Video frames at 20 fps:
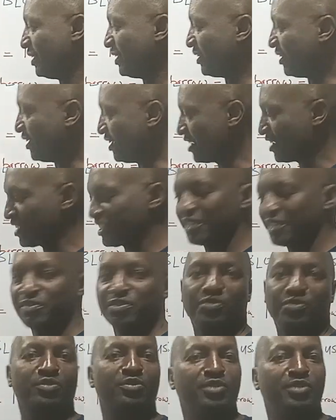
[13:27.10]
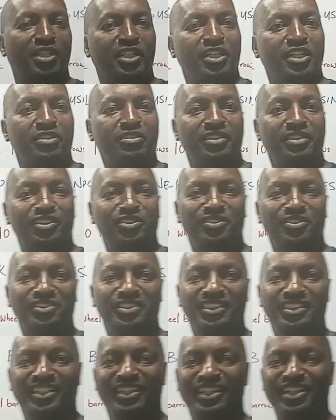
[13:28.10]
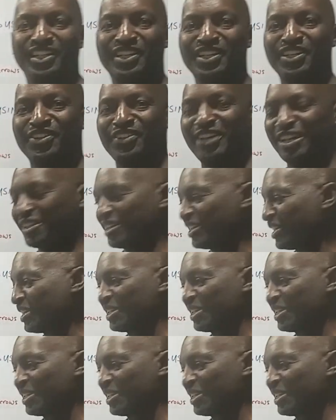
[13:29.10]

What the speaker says: and then it gives you the calculations. All right.